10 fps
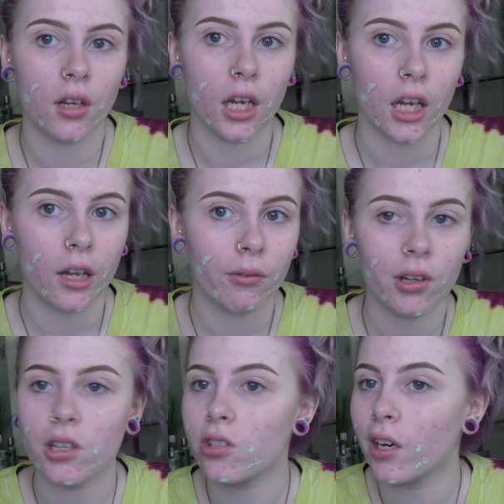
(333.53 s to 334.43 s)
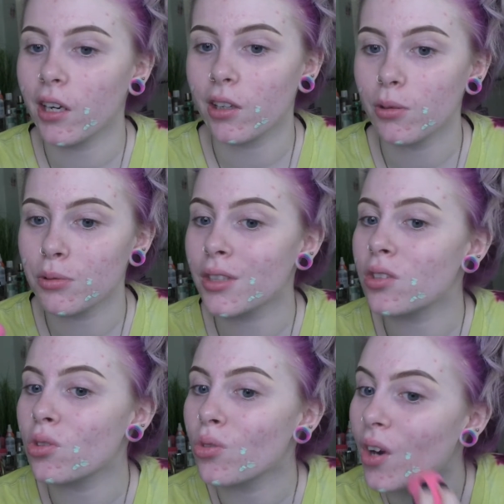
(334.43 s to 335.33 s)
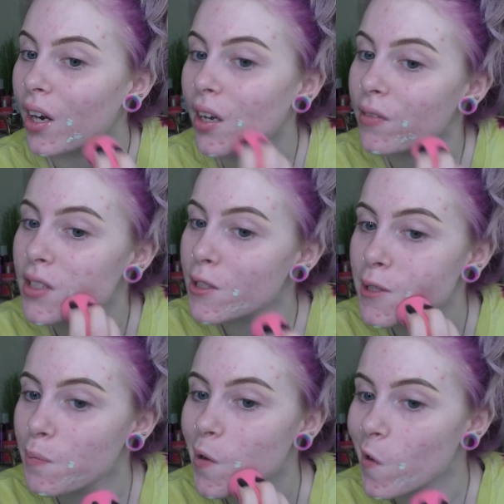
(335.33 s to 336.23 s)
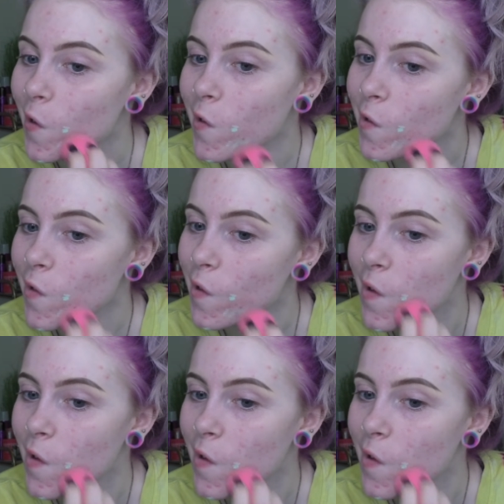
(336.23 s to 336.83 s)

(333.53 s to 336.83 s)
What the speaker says: And I'm gonna try to use this rock of a sponge.